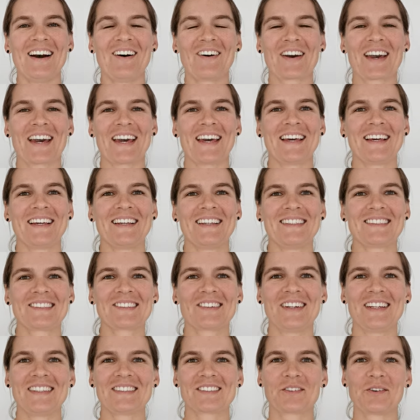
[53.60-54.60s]
Okay,
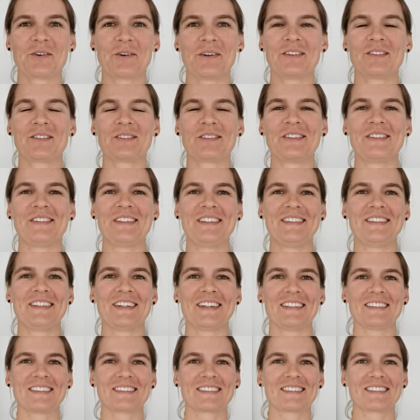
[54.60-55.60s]
so let's go into the
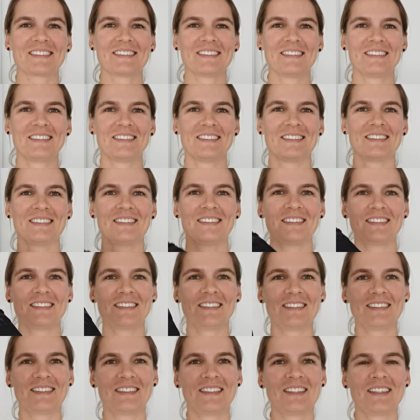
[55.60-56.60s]
details.
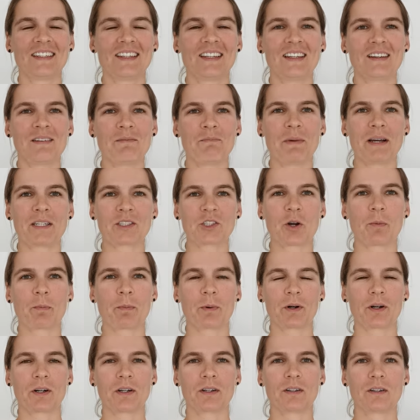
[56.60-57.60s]
Mesh
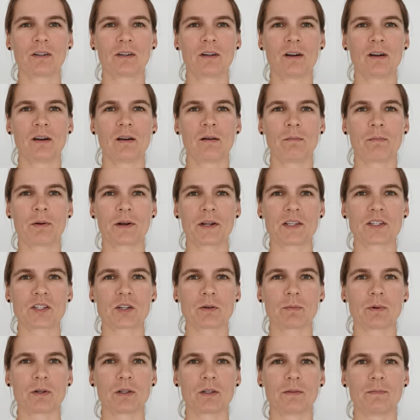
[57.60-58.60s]
upper,
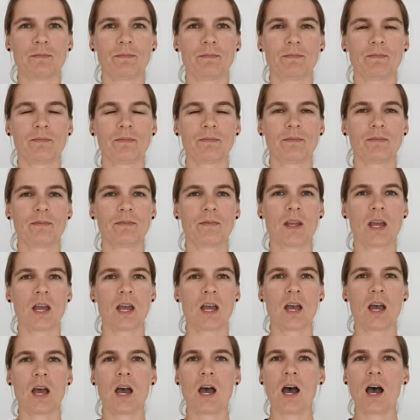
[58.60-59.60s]
breathable.
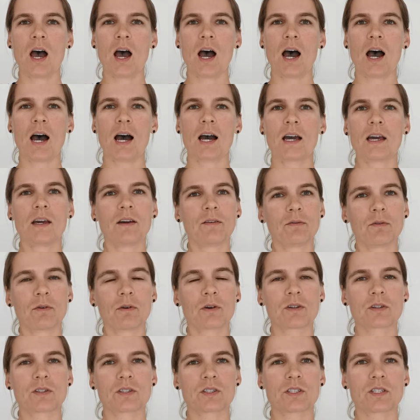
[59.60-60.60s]
I
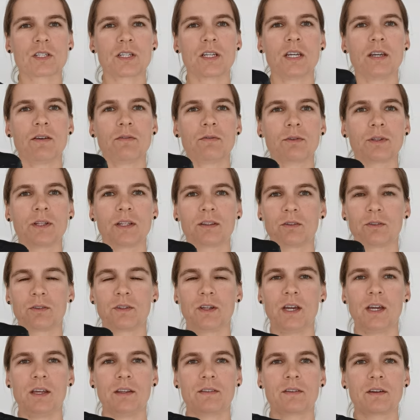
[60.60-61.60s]
was even at a
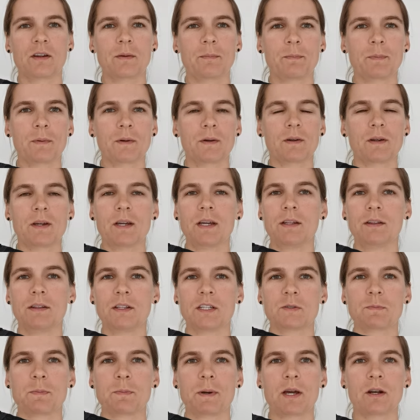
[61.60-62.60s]
day trip in
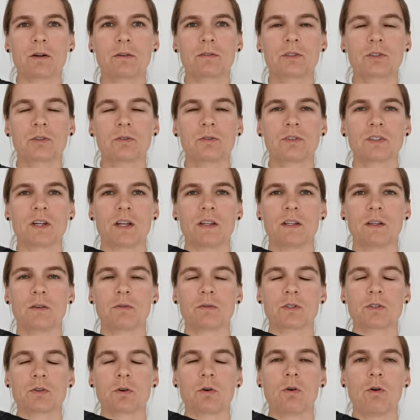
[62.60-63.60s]
this pair of shoes and it
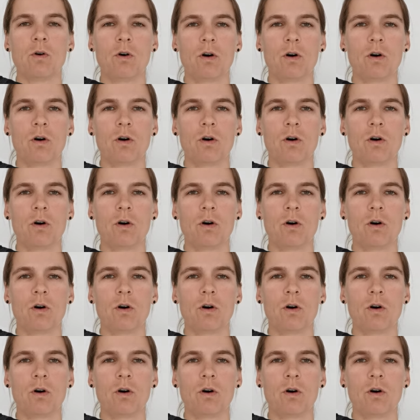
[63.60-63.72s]
was